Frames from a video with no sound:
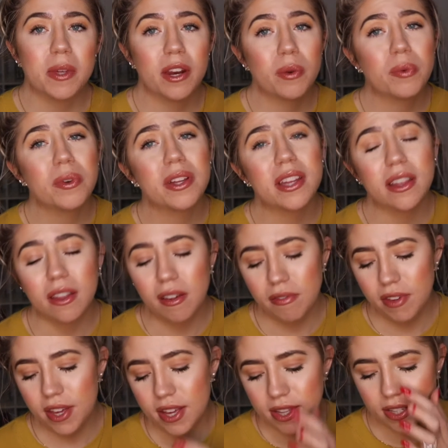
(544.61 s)
but I really
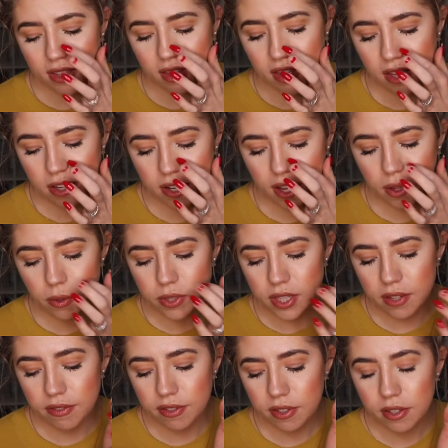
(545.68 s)
love it. It's the Dose
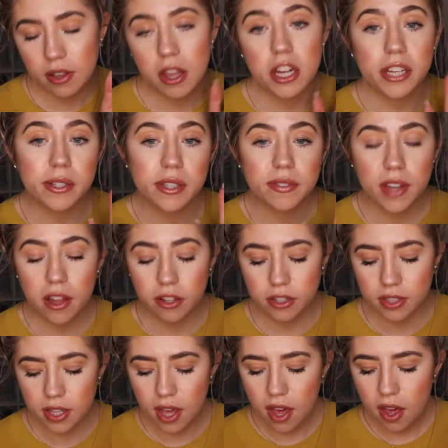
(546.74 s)
of
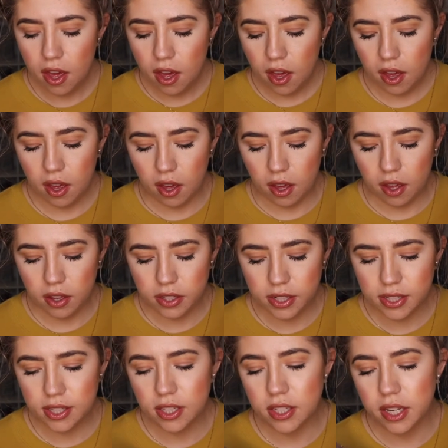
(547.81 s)
Colors
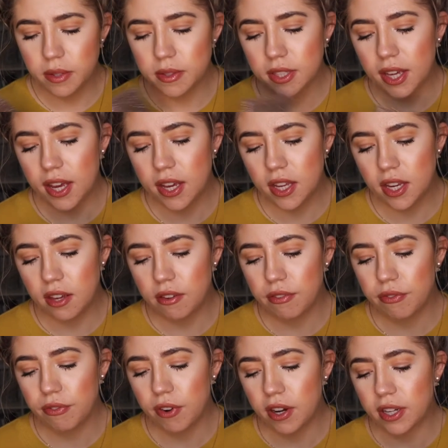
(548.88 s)
Desi times Katy
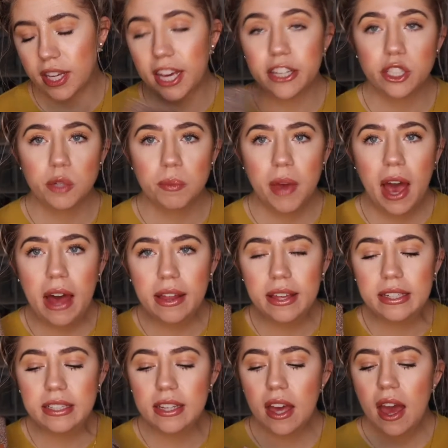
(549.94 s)
Friendcation
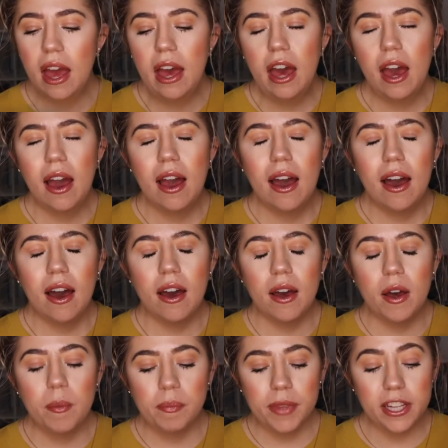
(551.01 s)
palette.
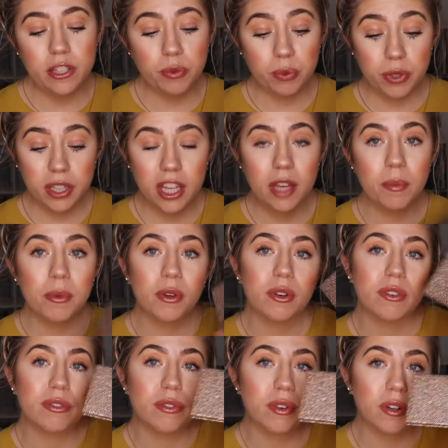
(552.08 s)
It's really
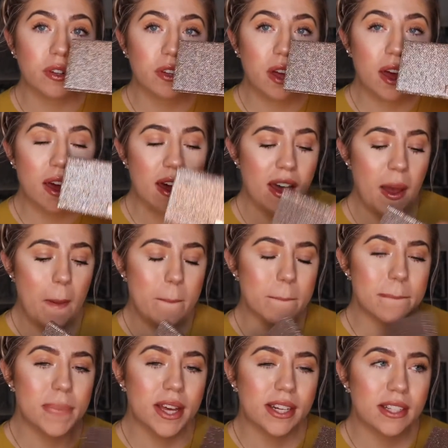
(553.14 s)
beautiful,
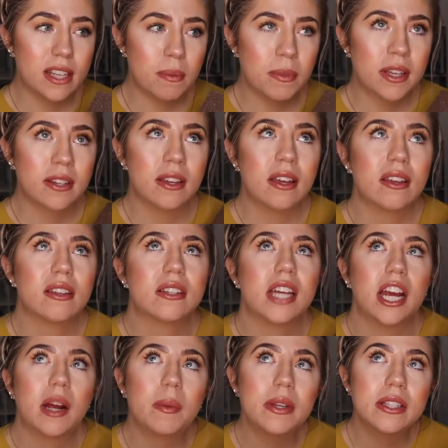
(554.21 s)
but something
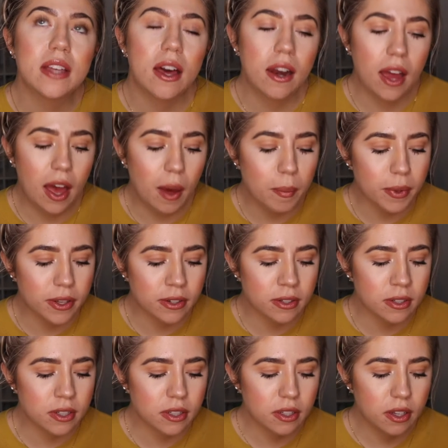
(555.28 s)
terribly sad
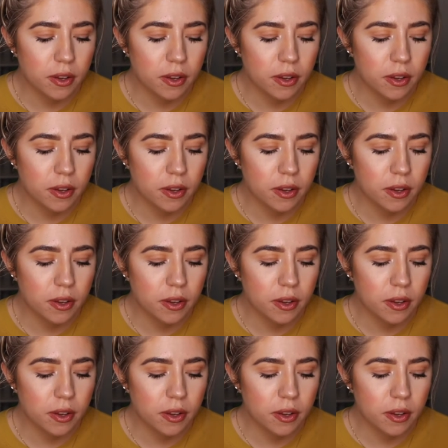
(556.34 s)
happened.